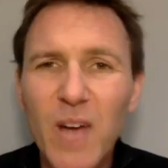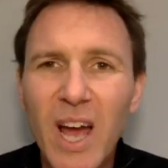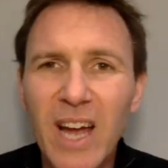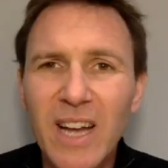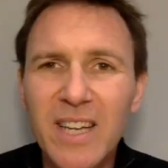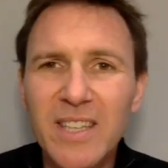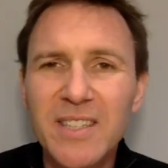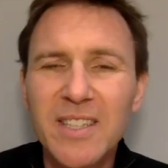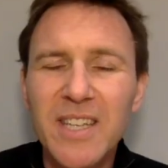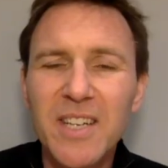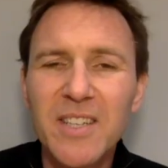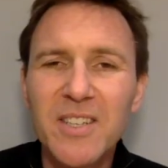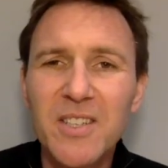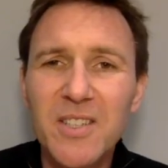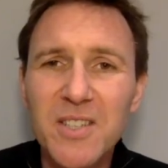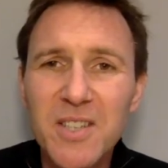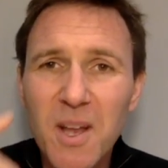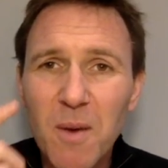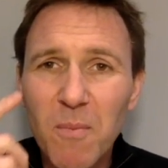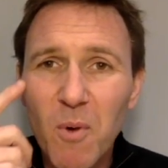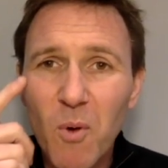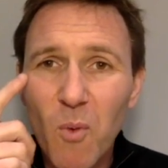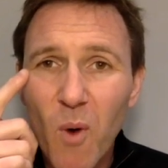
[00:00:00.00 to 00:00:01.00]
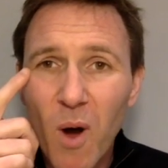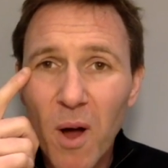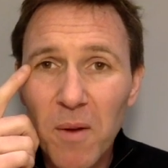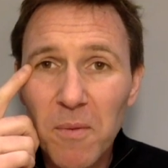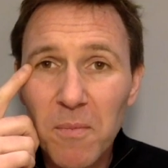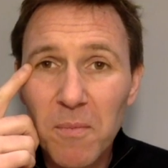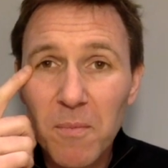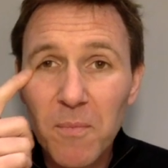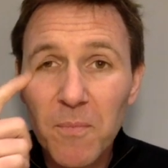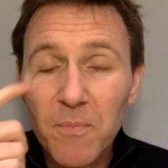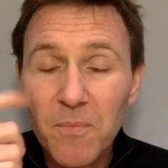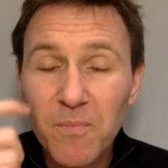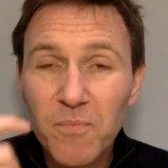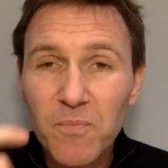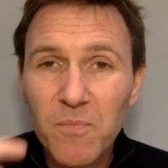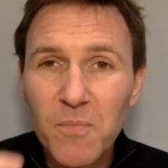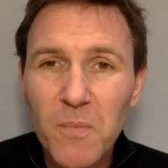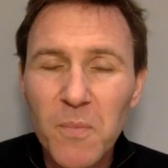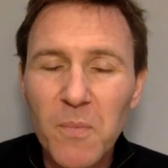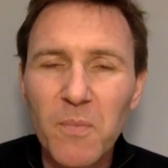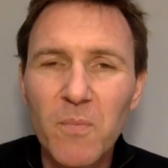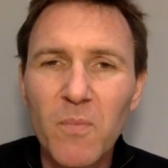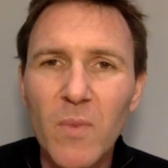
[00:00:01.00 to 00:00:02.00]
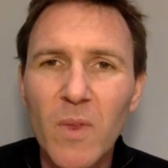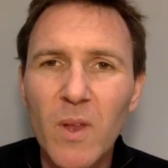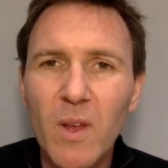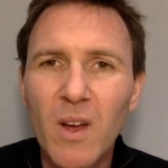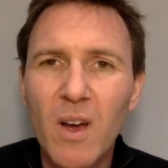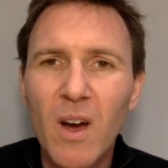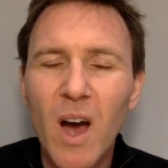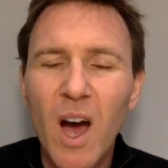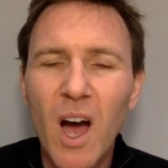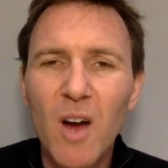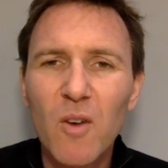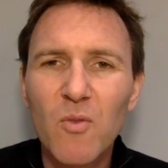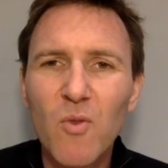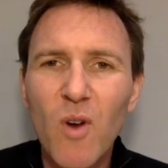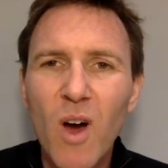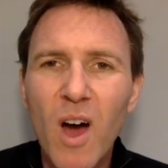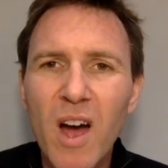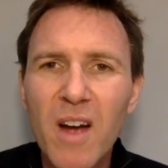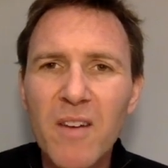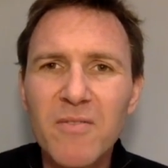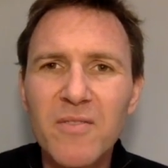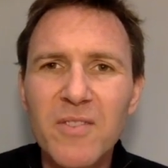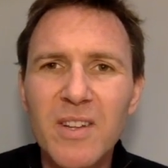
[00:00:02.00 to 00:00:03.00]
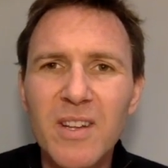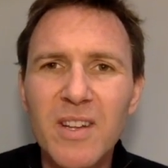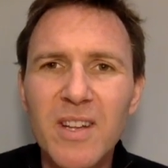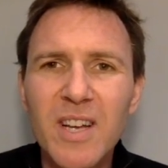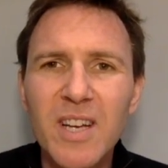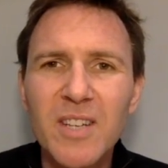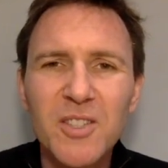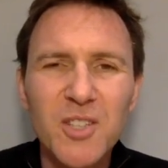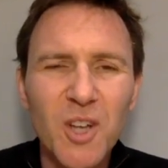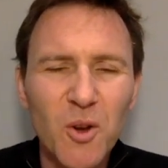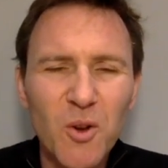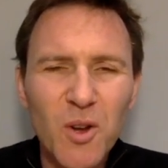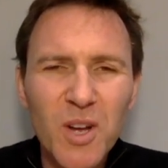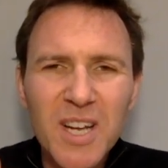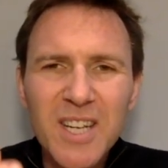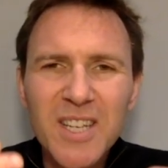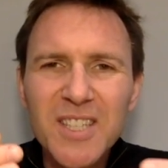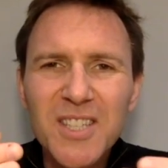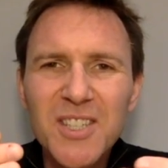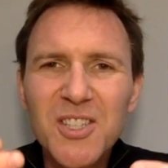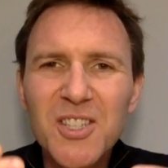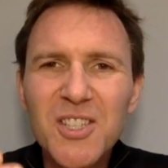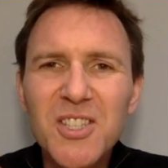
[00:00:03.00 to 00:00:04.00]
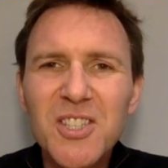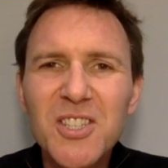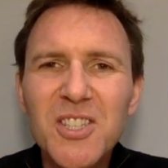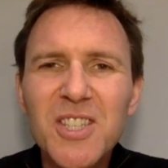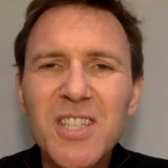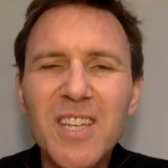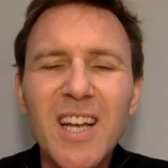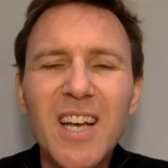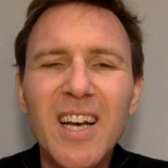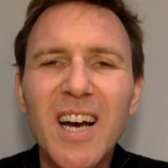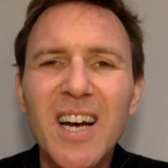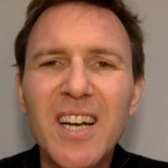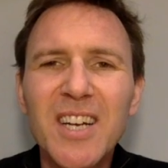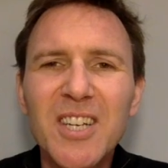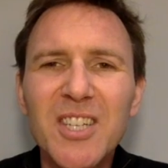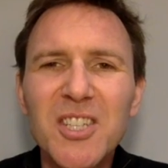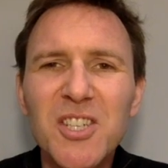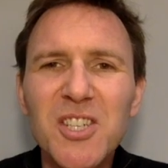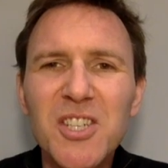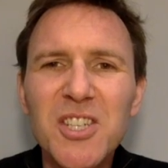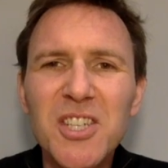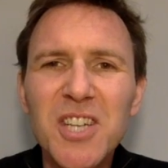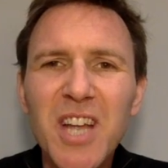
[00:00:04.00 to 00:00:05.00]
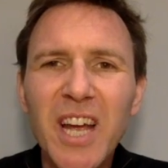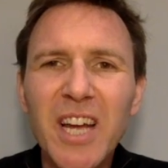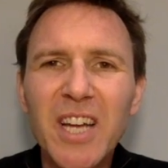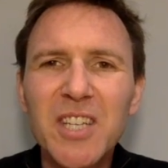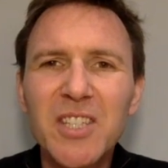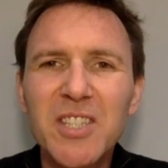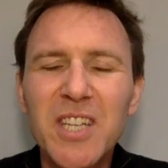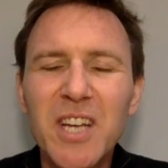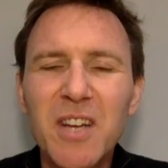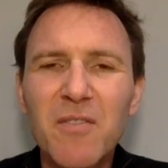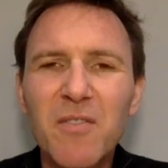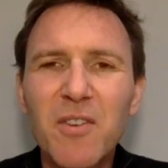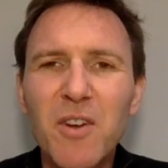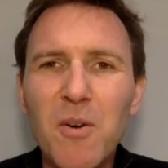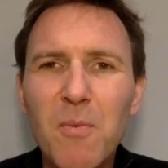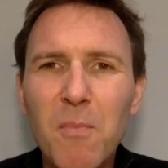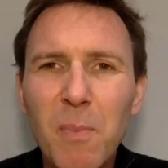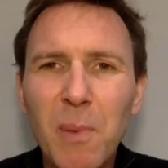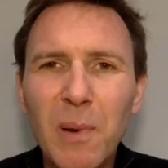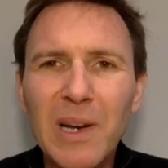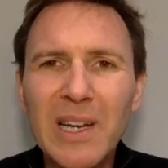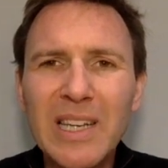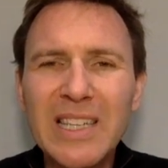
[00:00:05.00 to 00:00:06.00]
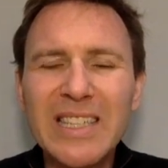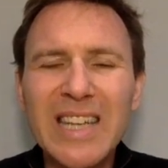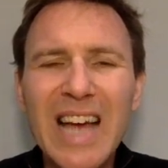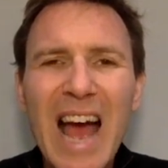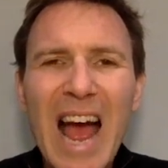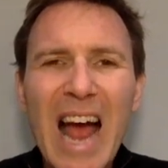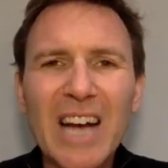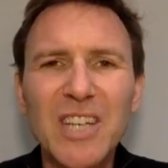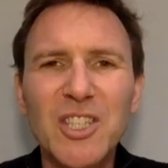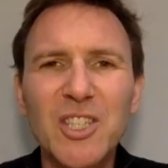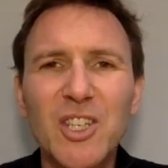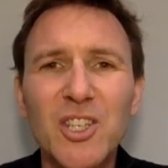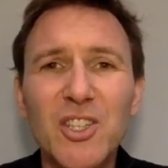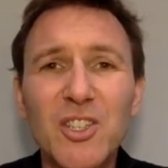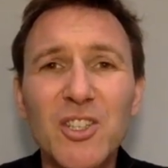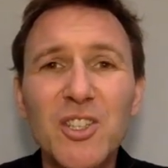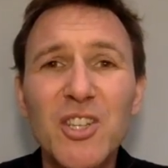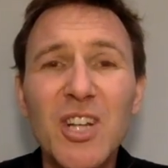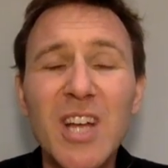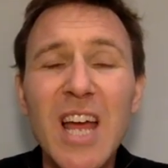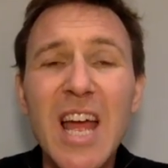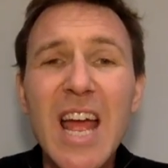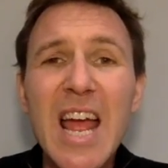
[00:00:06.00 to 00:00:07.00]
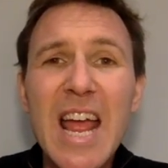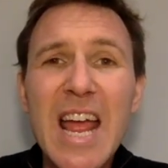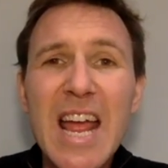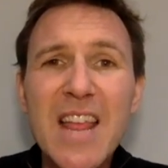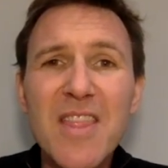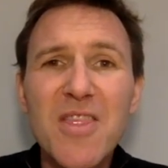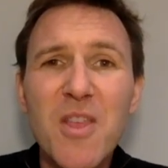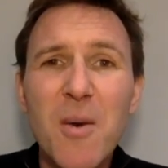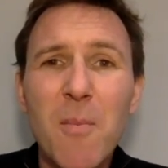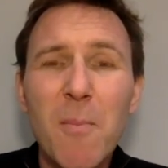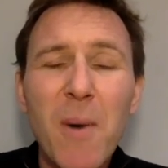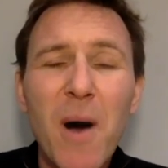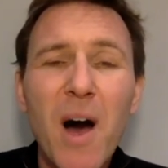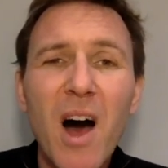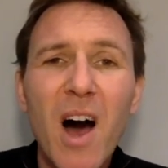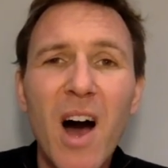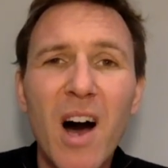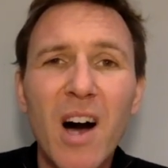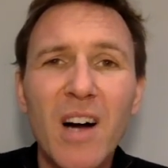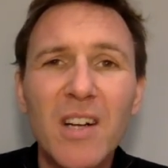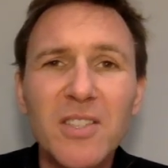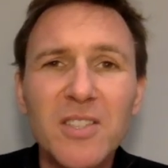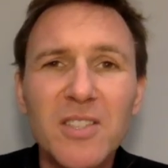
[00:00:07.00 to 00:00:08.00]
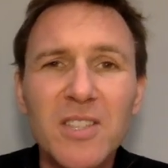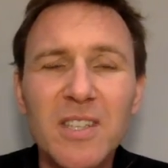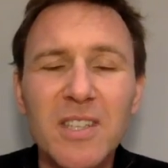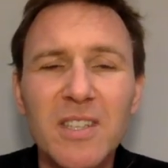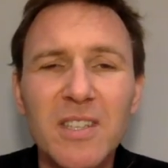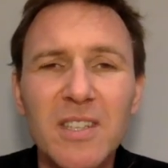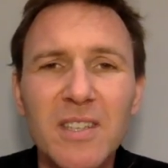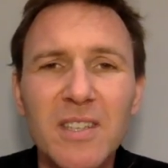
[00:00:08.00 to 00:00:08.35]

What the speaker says: Okay, sentence number one. I arrived, so consecutive complete actions in the past.